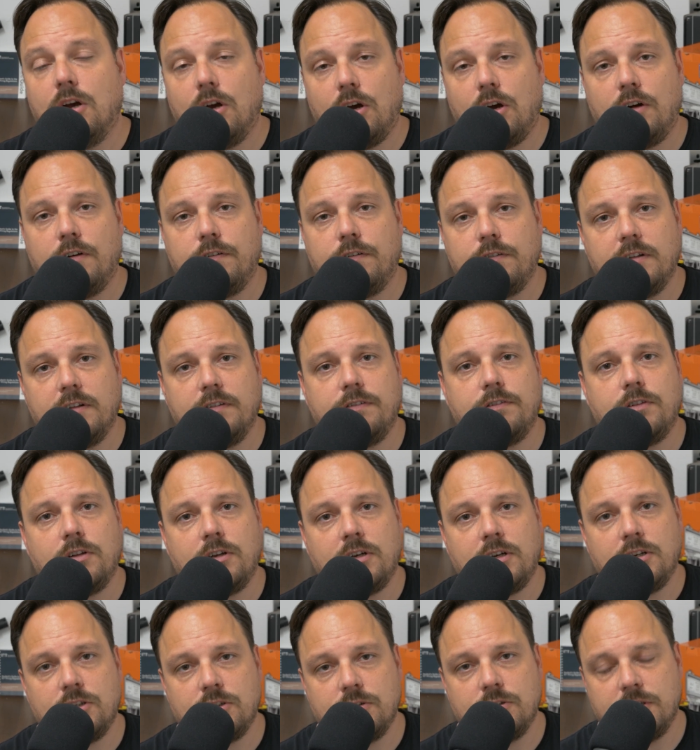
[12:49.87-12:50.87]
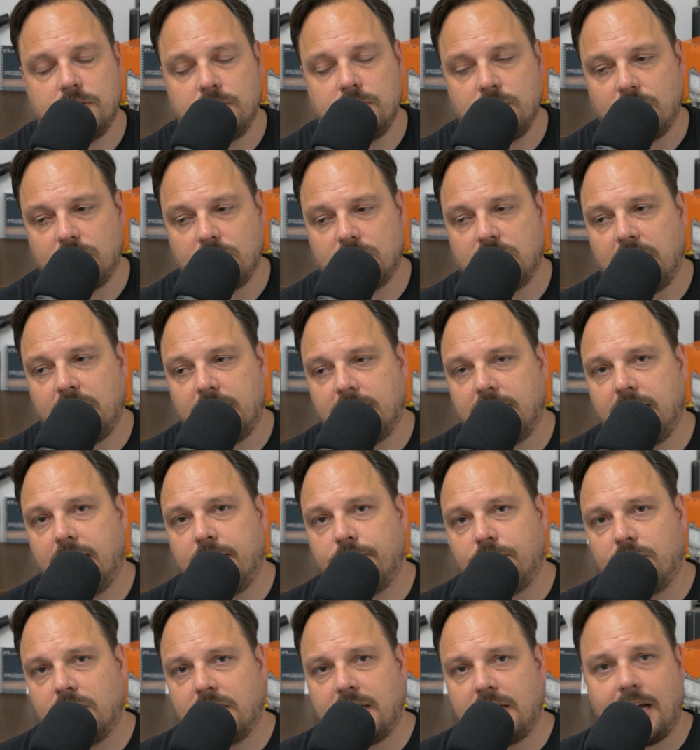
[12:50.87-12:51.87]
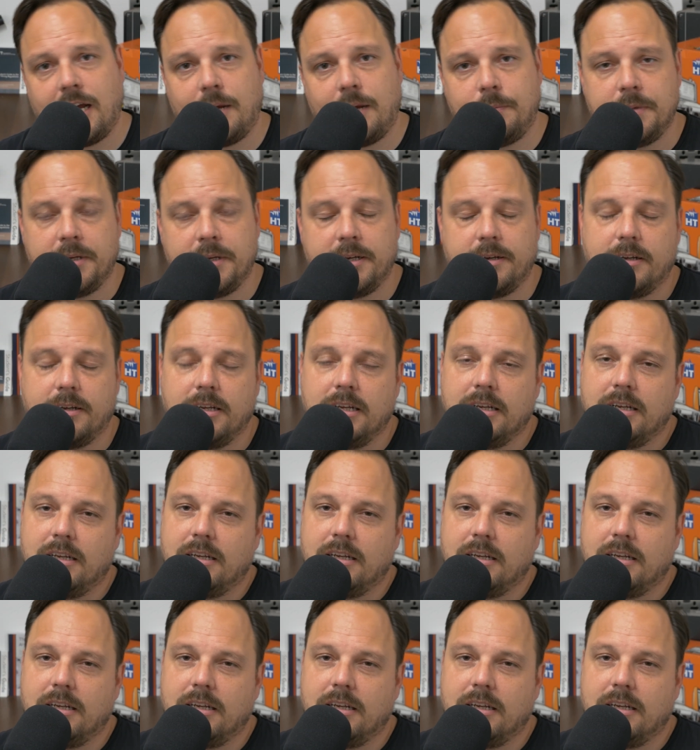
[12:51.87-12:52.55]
off the floor, so it's not sat there on the carpet.